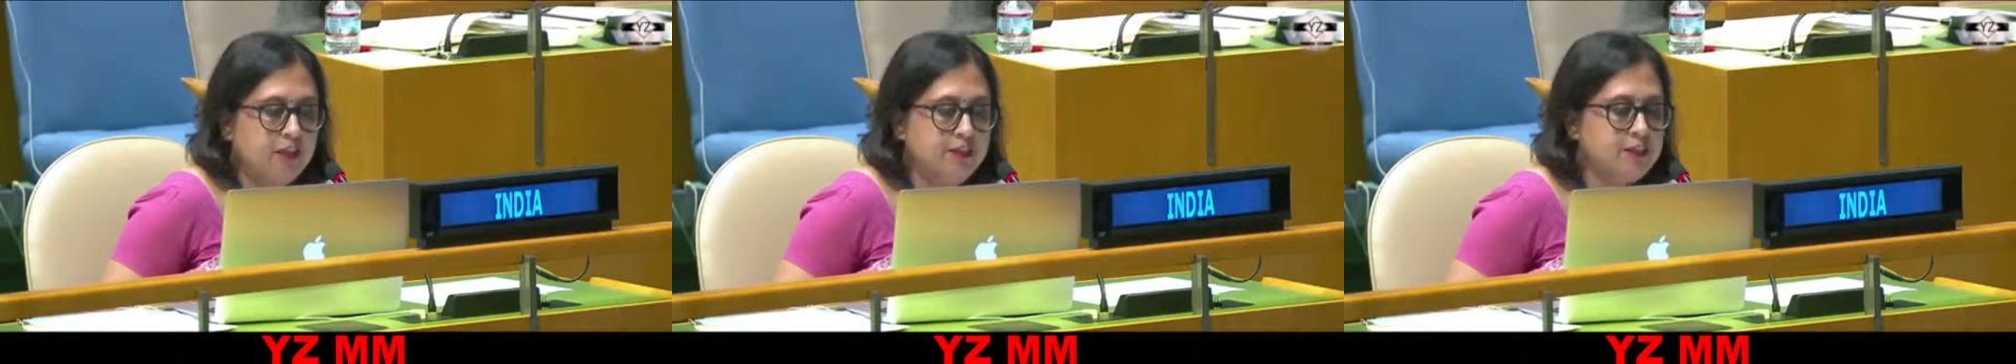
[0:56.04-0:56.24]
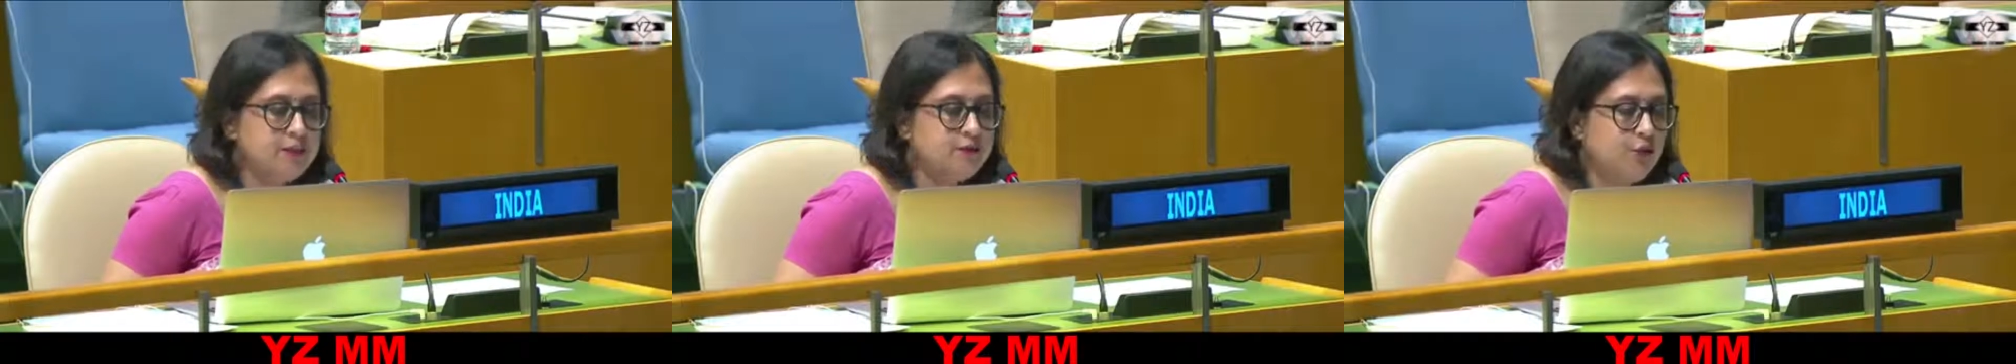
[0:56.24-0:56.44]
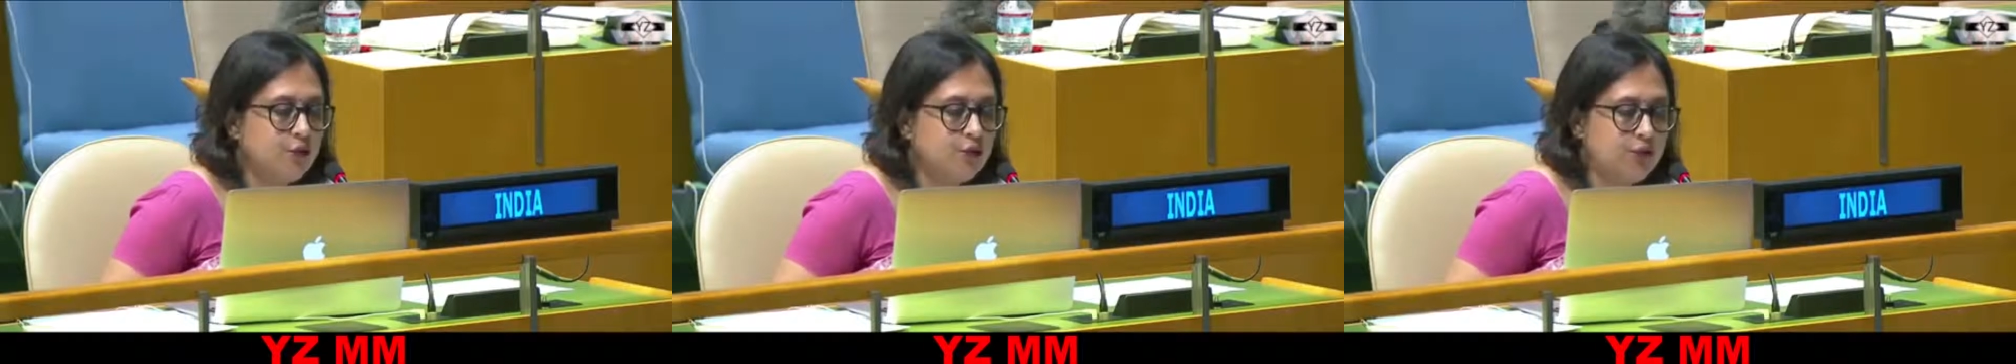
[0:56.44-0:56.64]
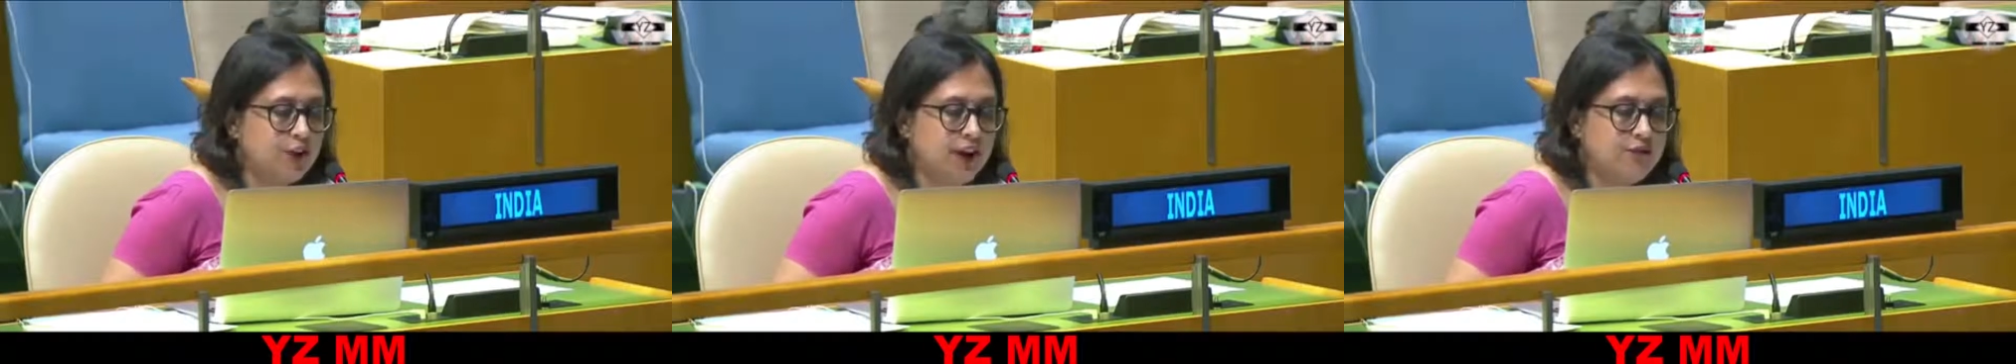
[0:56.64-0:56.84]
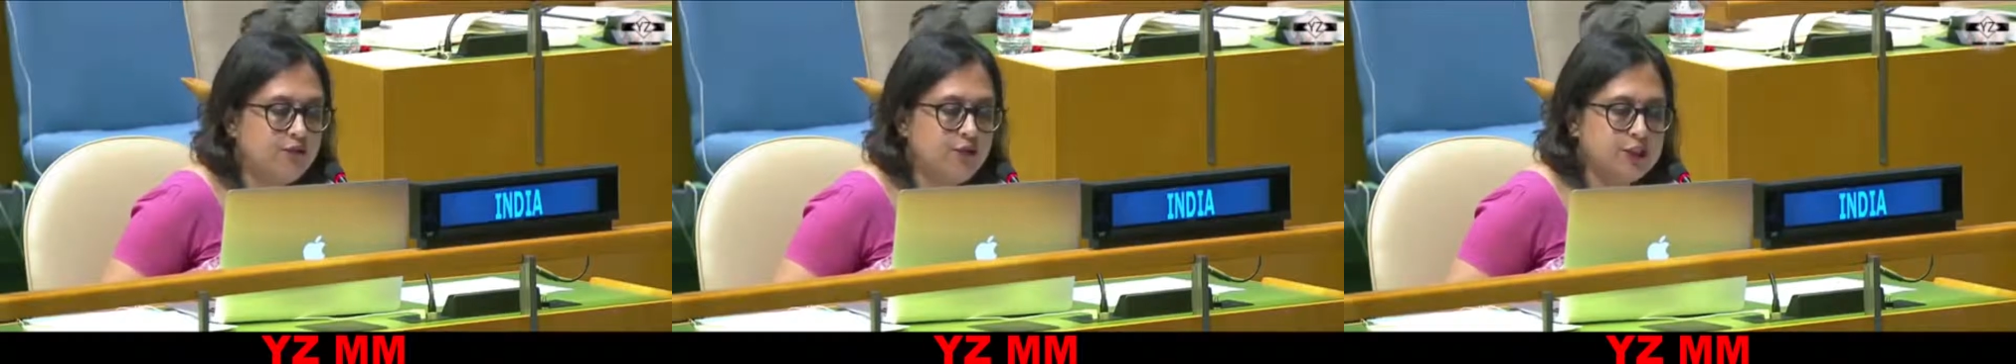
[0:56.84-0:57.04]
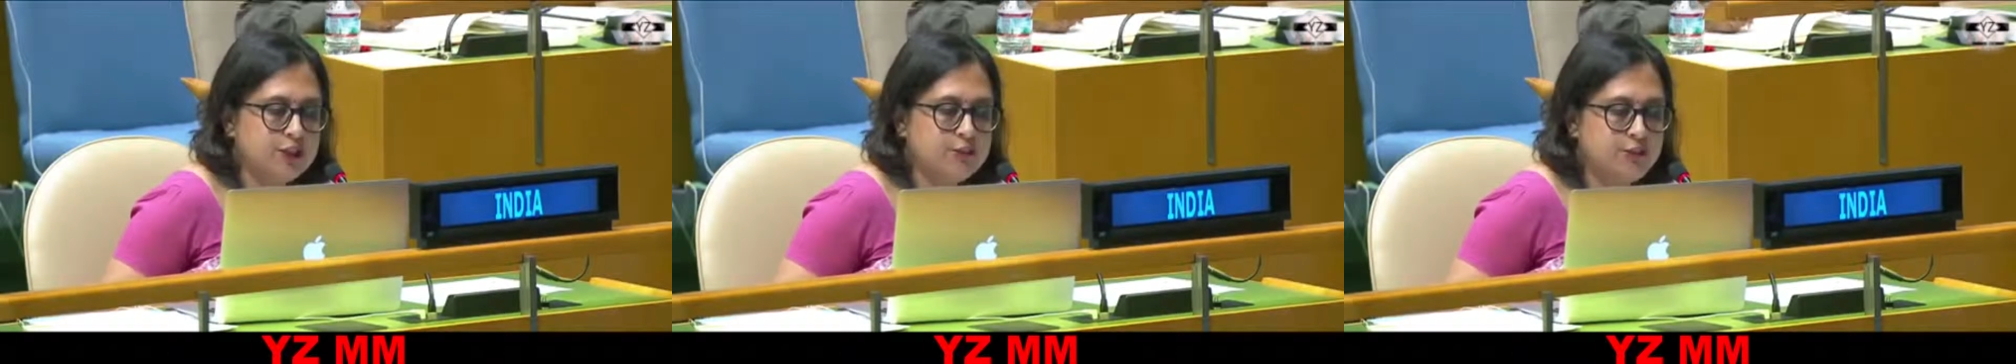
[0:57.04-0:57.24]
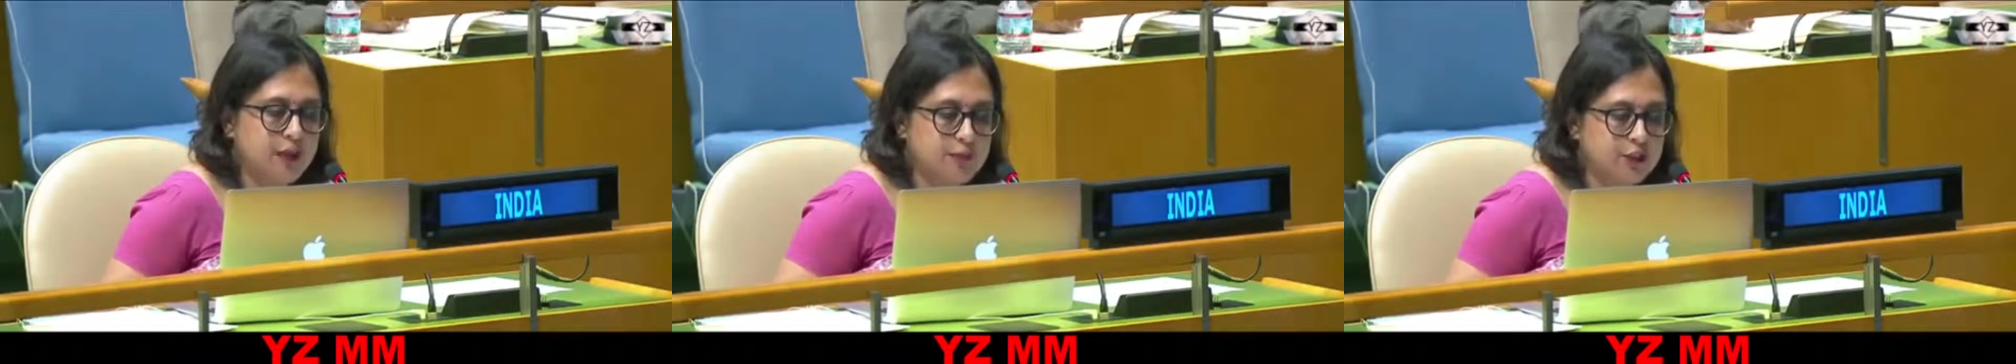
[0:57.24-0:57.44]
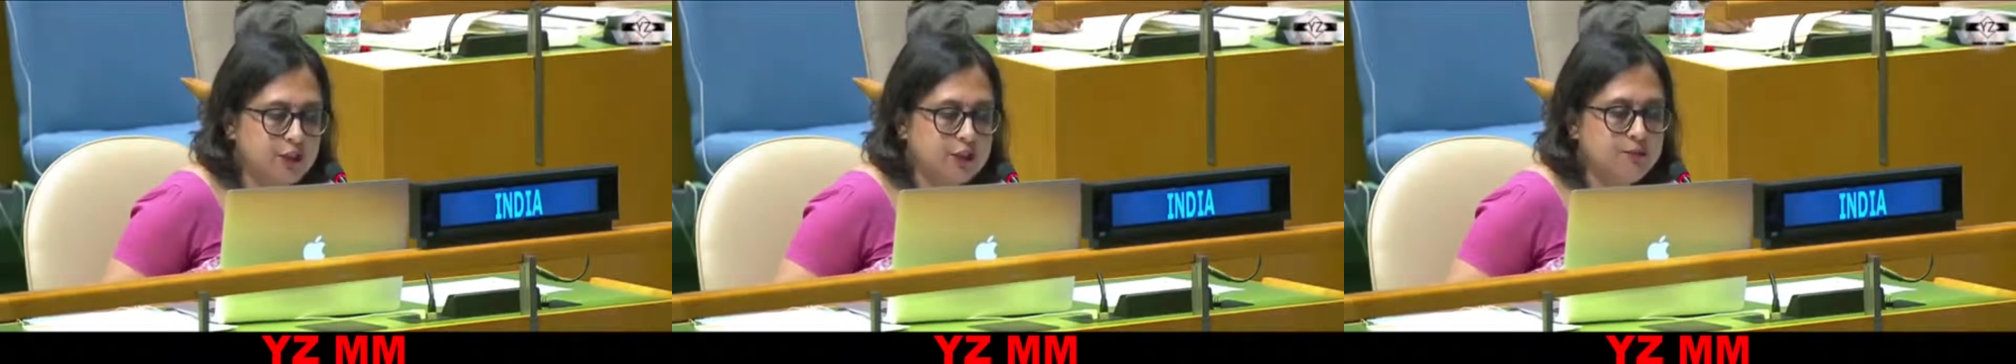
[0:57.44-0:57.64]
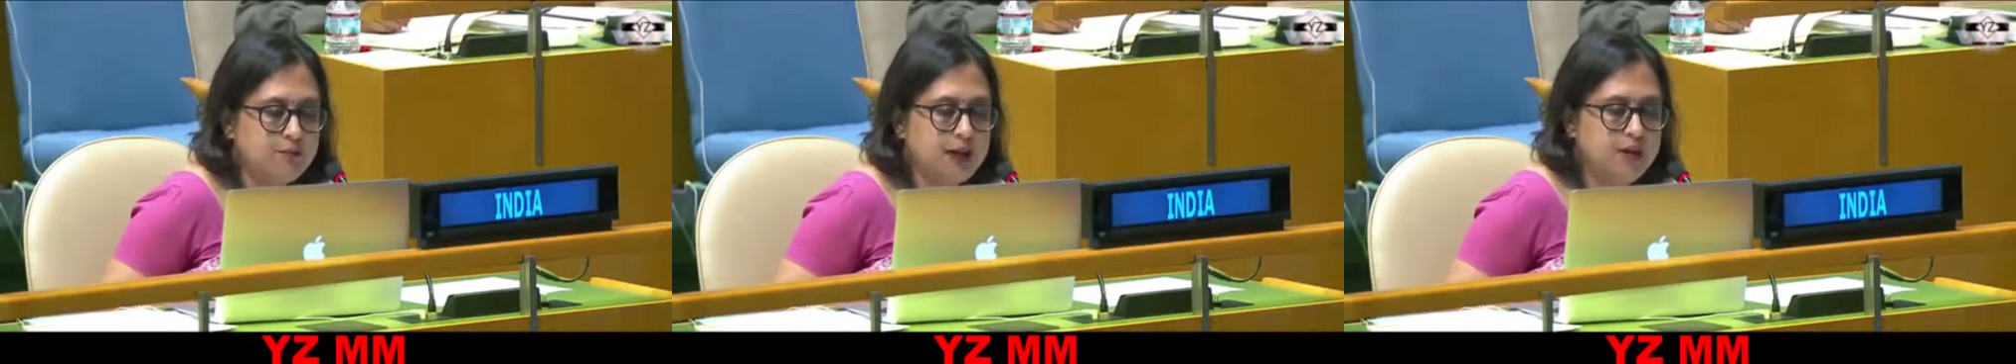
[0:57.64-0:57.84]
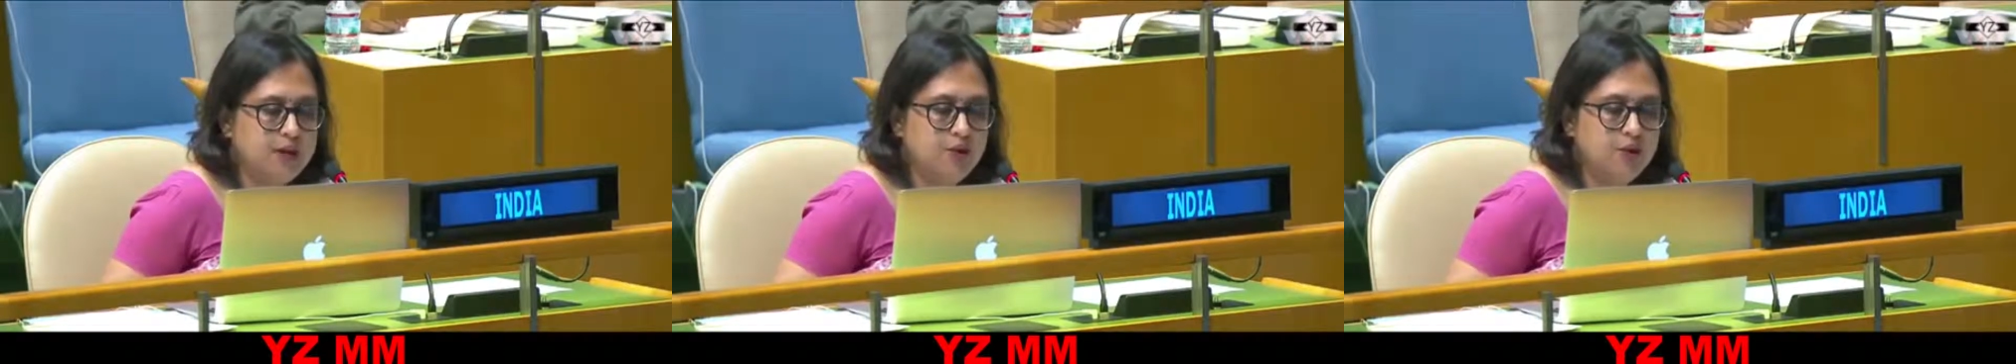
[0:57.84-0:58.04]
This photograph was published
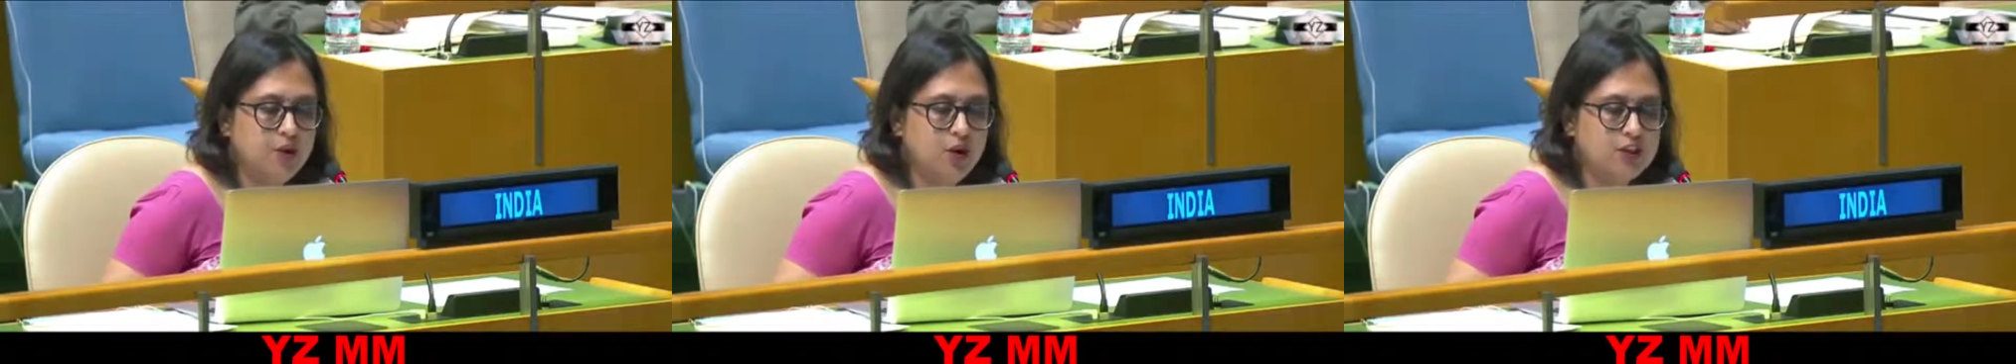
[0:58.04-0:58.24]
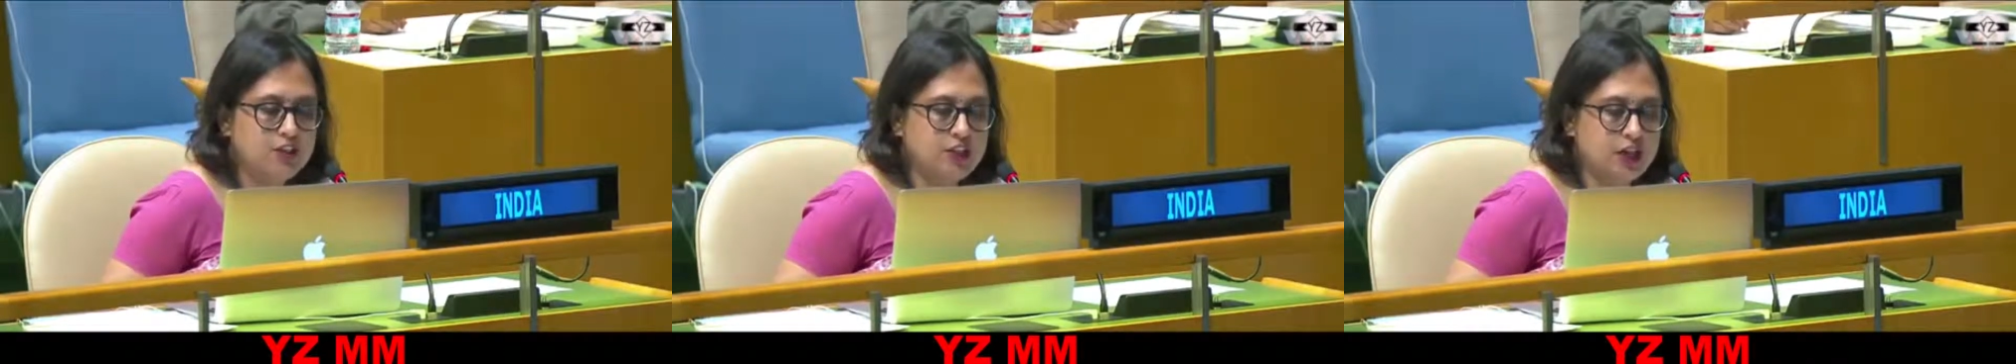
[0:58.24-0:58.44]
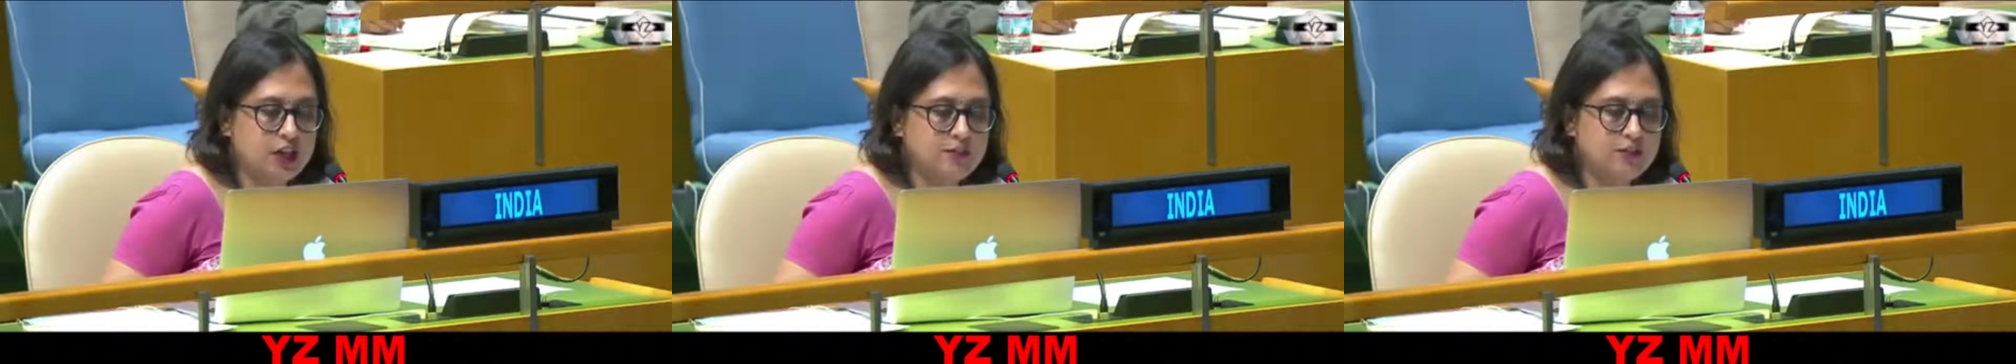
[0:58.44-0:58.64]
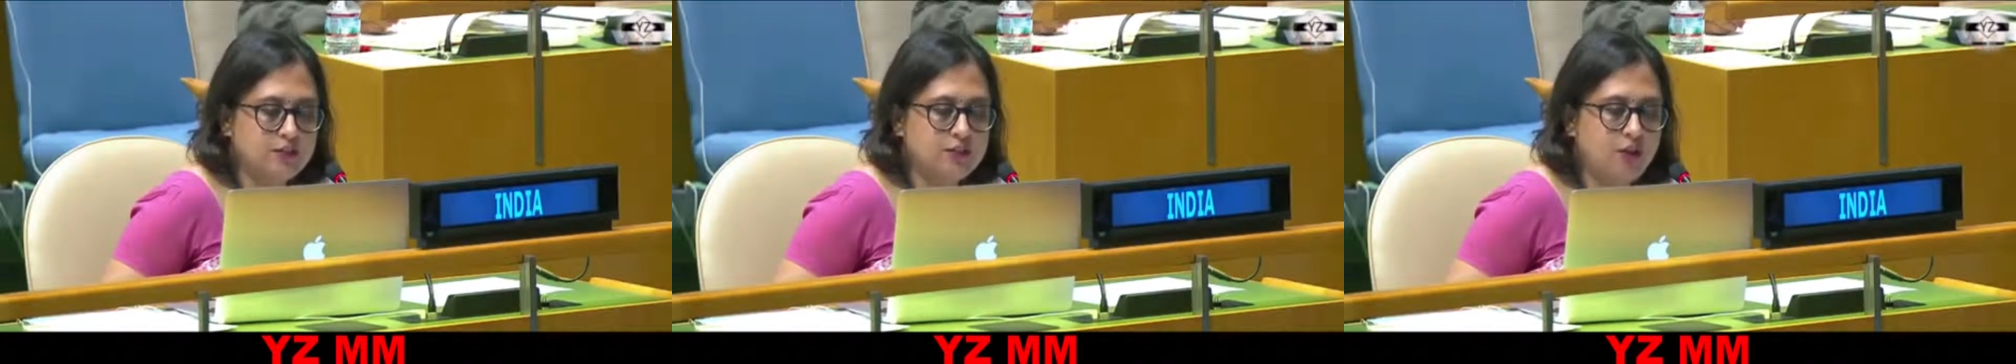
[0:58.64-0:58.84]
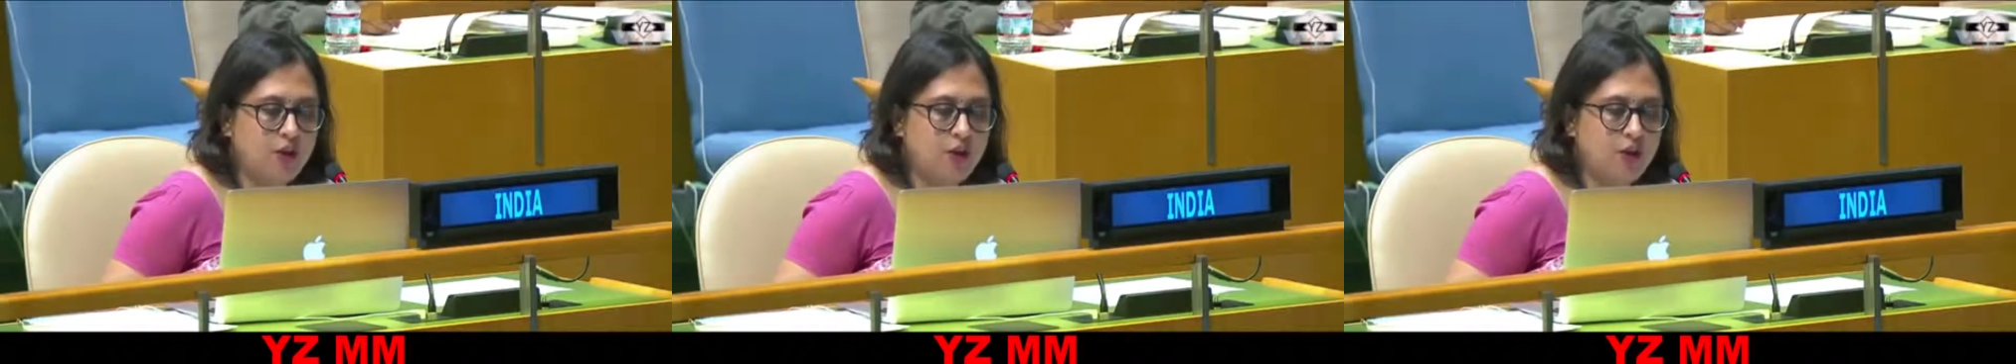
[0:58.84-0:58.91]
by New York Times